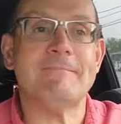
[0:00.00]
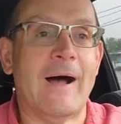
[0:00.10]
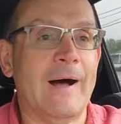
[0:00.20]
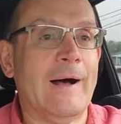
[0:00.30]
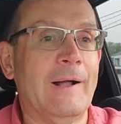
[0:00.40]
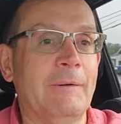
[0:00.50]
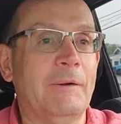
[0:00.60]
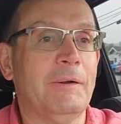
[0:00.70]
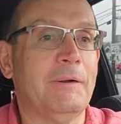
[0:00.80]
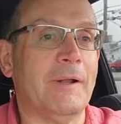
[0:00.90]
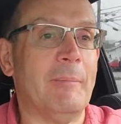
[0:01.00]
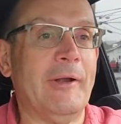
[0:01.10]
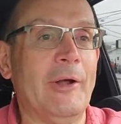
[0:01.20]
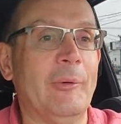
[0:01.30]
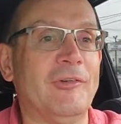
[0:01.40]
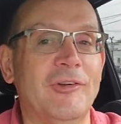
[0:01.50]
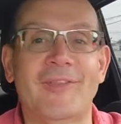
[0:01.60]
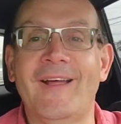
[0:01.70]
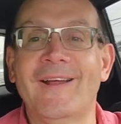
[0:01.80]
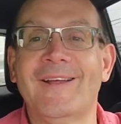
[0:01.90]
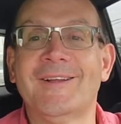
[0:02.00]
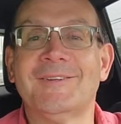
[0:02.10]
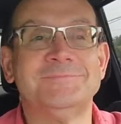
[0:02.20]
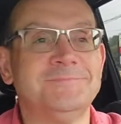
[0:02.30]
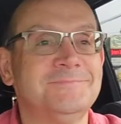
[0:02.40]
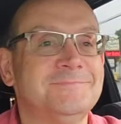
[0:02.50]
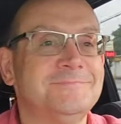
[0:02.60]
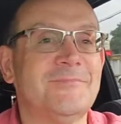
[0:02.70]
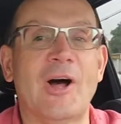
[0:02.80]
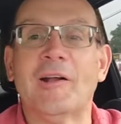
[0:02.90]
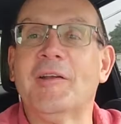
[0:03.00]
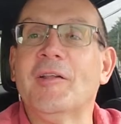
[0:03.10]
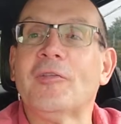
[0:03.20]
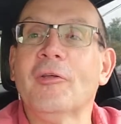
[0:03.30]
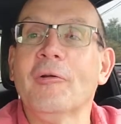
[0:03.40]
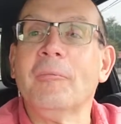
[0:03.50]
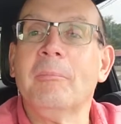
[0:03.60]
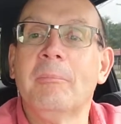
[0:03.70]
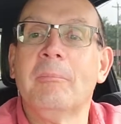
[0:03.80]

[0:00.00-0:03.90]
Let me know what you think. Talk to you soon.